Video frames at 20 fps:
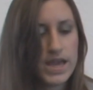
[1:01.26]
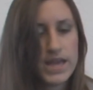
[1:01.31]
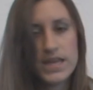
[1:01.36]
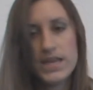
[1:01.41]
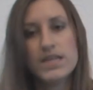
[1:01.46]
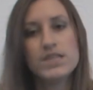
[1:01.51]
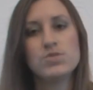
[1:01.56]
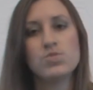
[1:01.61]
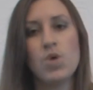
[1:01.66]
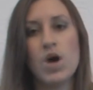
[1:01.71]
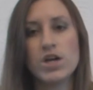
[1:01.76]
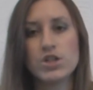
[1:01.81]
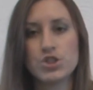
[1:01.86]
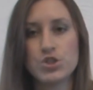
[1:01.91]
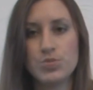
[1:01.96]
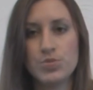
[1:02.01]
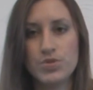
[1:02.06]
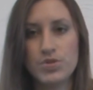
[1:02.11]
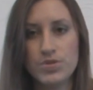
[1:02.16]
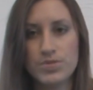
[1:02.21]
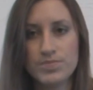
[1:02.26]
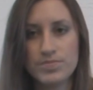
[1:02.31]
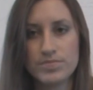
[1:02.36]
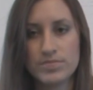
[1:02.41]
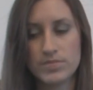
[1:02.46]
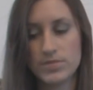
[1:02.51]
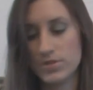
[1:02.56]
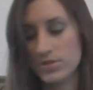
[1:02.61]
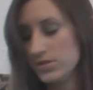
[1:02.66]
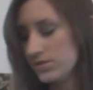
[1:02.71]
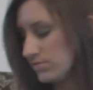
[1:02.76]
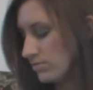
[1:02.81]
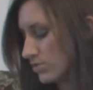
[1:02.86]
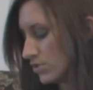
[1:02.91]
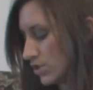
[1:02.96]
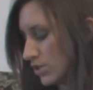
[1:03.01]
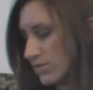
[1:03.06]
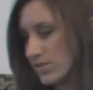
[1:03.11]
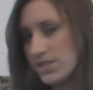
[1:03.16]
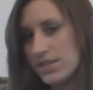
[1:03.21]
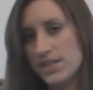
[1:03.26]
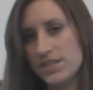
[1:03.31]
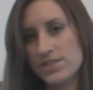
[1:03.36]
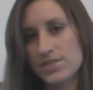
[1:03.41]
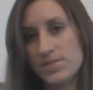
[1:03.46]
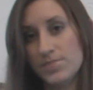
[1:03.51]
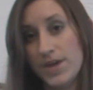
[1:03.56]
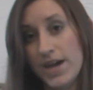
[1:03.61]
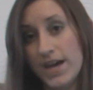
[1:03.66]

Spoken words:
It is washable, or so says the